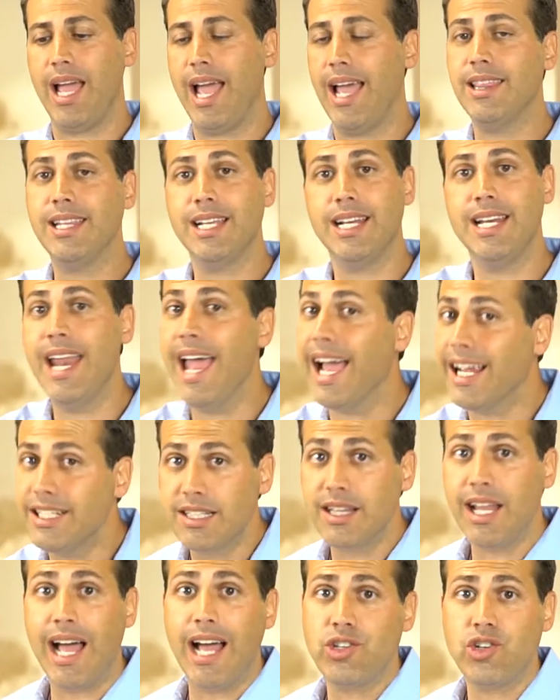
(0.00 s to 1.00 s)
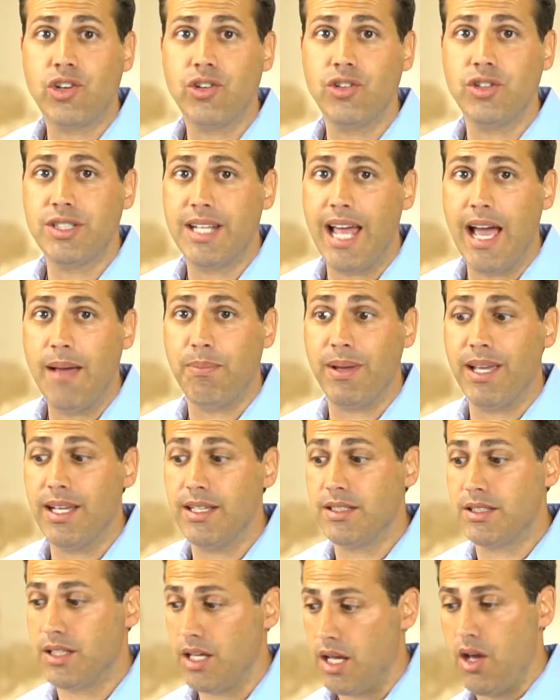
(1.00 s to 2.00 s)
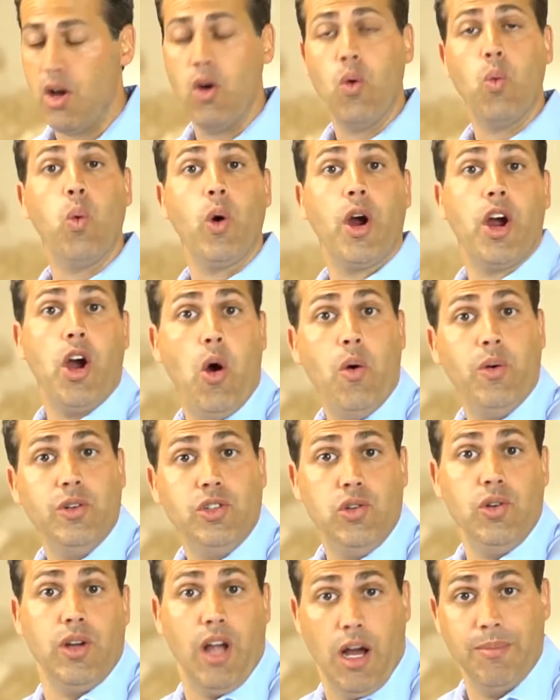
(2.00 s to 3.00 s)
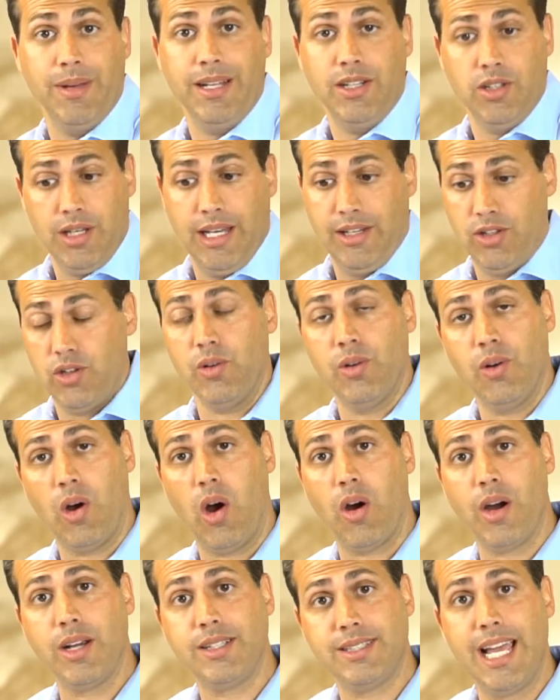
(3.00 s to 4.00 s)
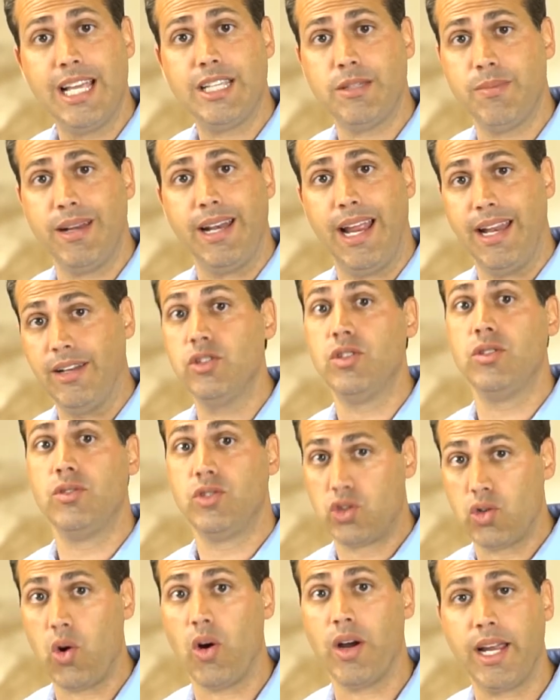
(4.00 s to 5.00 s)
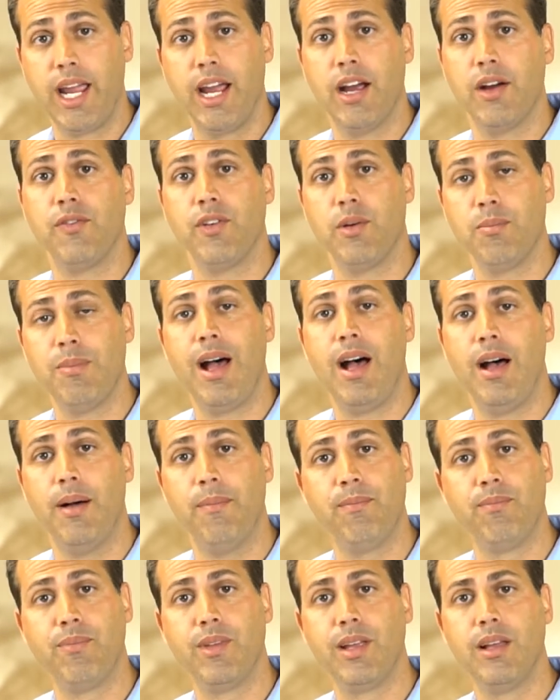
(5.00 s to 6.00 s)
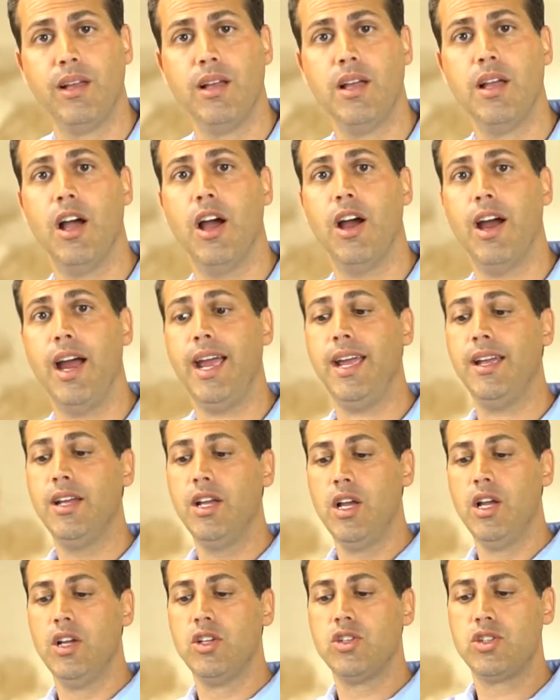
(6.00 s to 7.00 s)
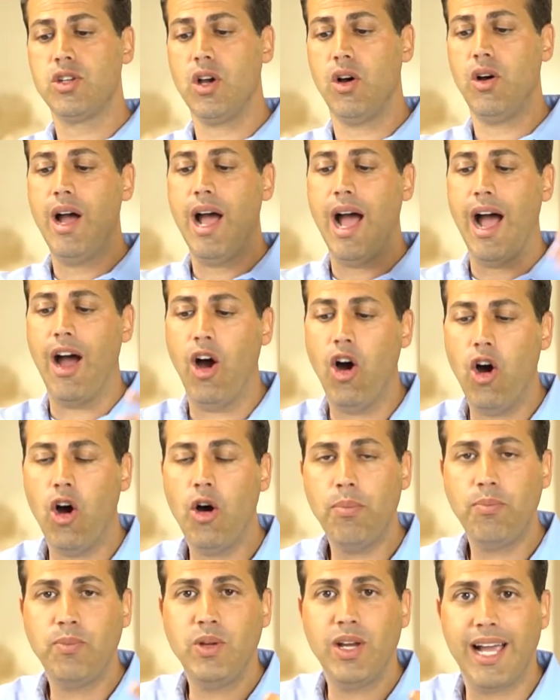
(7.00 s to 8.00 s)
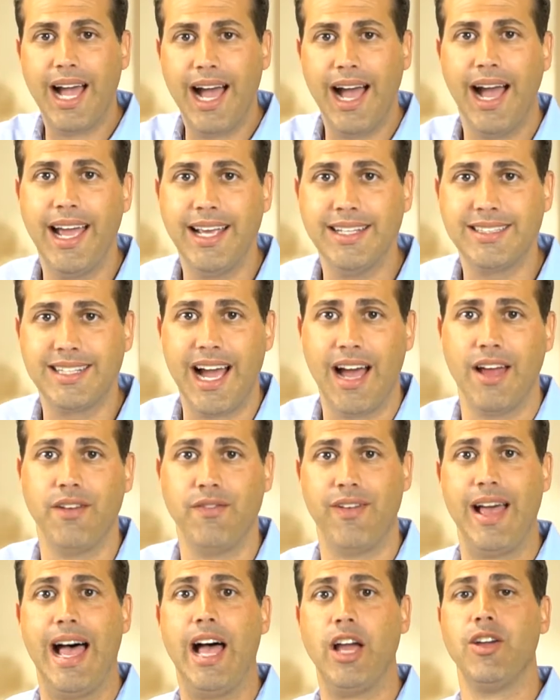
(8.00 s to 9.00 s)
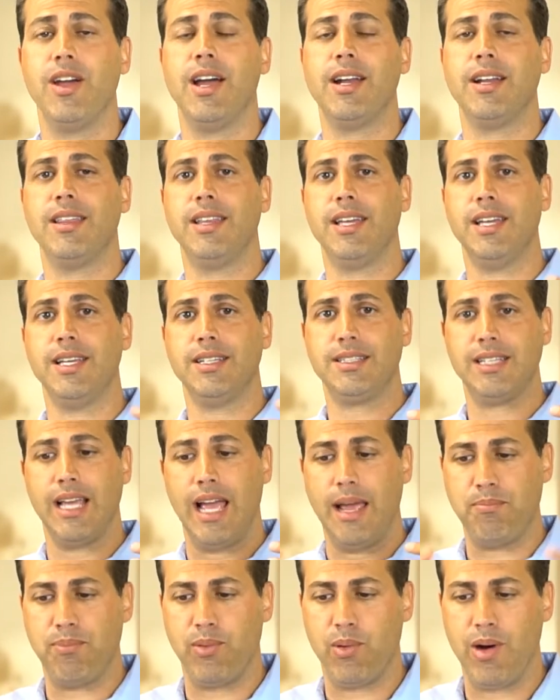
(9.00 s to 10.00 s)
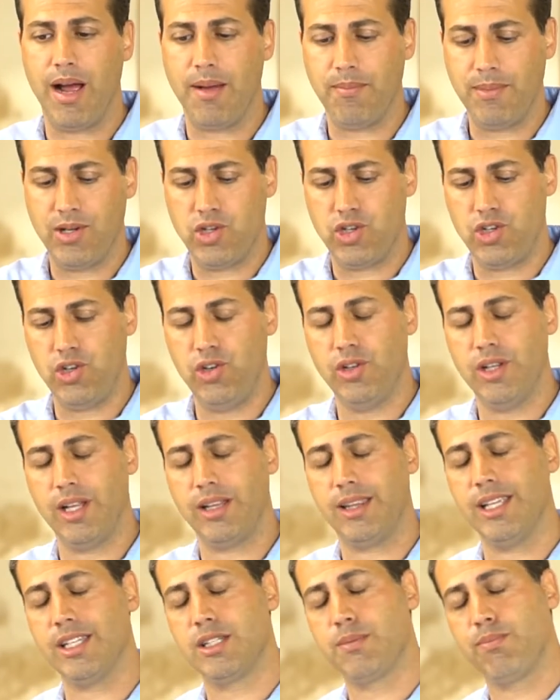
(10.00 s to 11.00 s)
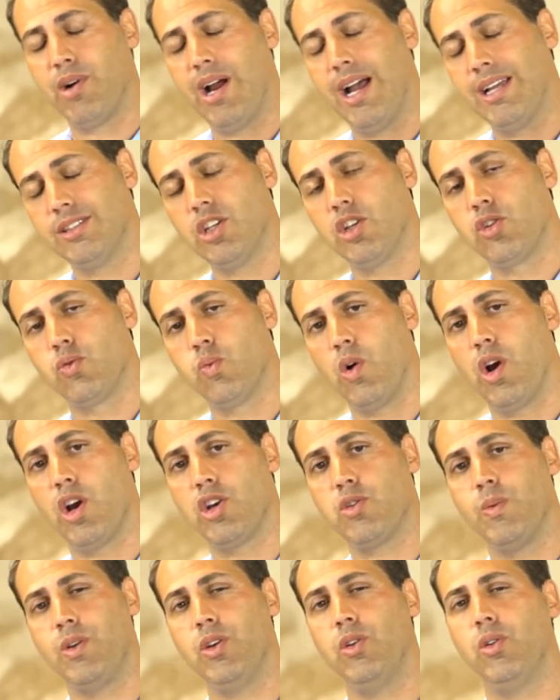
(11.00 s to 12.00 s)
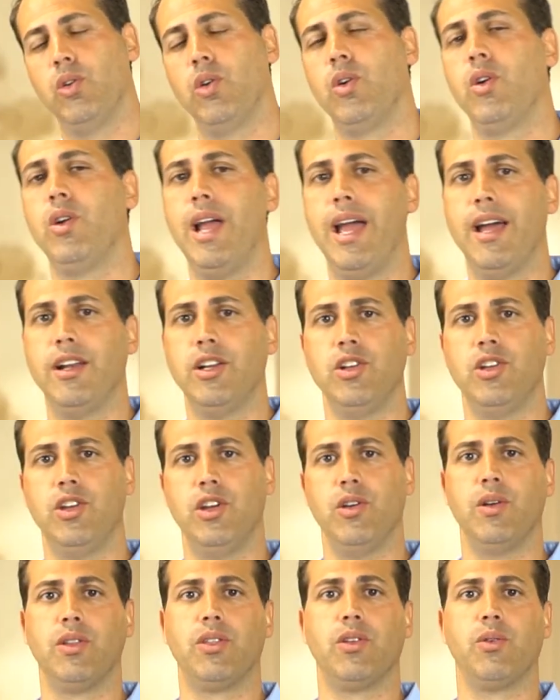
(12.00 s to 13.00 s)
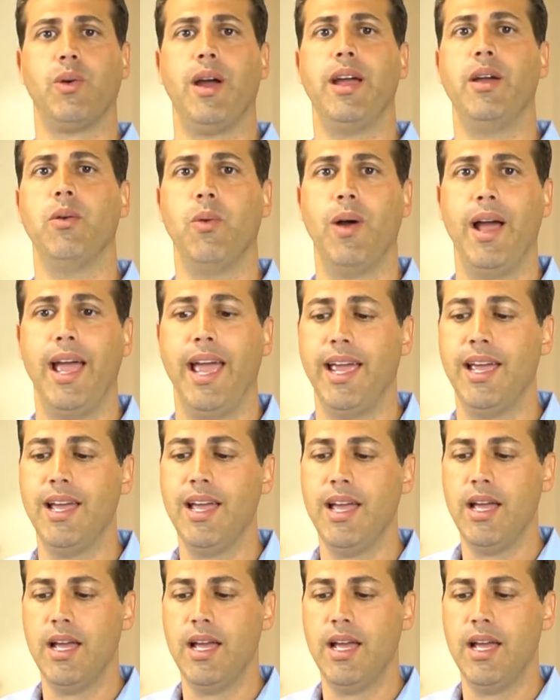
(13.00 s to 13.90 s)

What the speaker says: and the next logical step is we're going to come in and do our assessment and start care for mom. All right, so I hope you guys got value out of this. I promise you that this process works when you learn how to do it the right way.